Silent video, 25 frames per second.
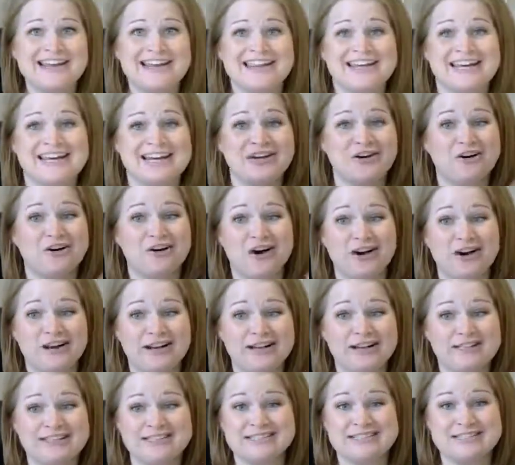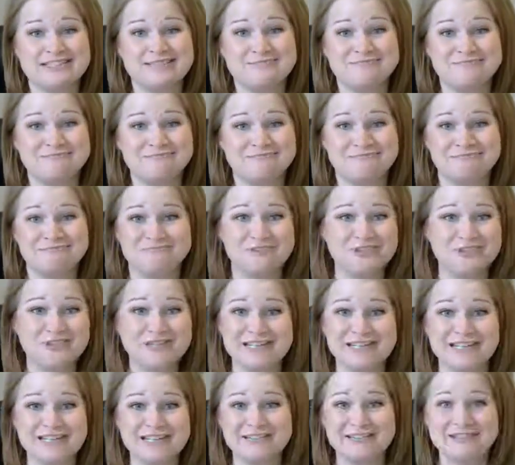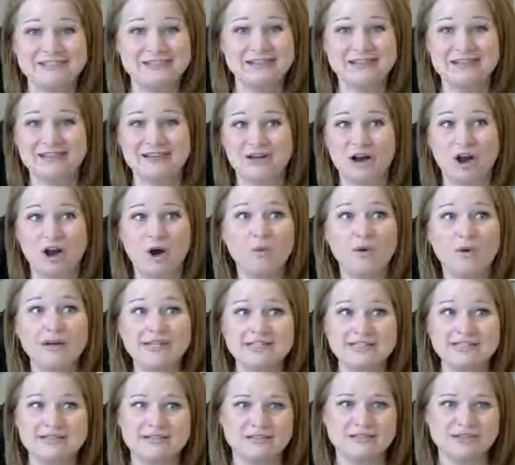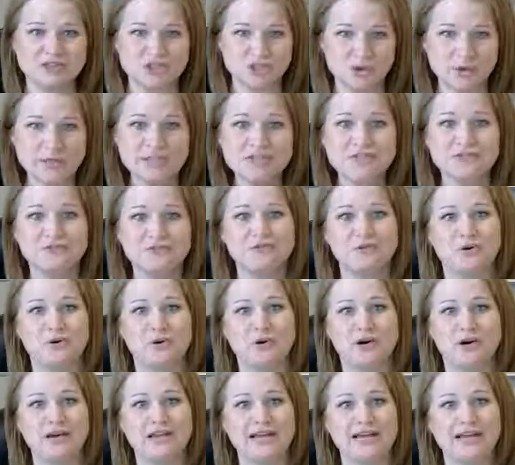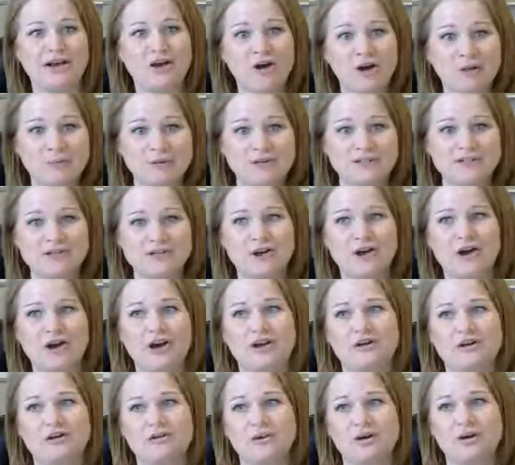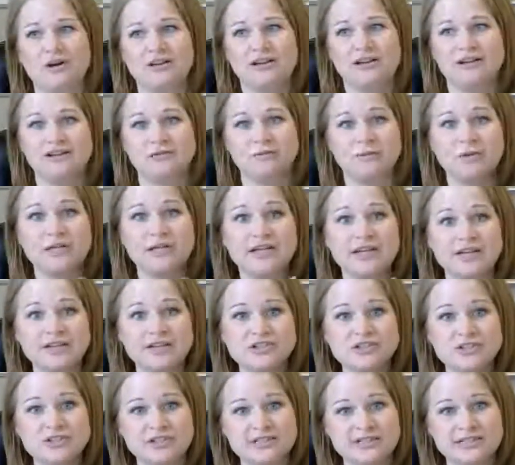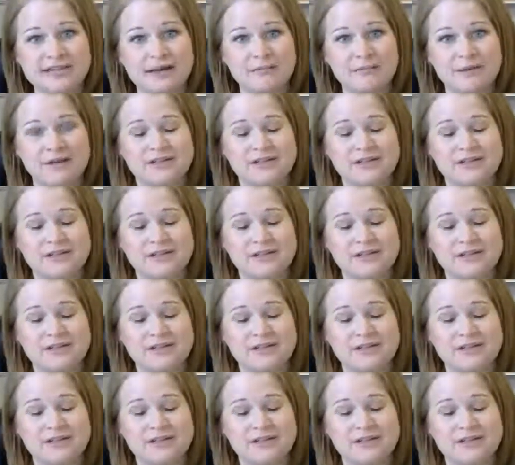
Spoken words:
that your audience really always joins you for, they comment on, or that really interest them.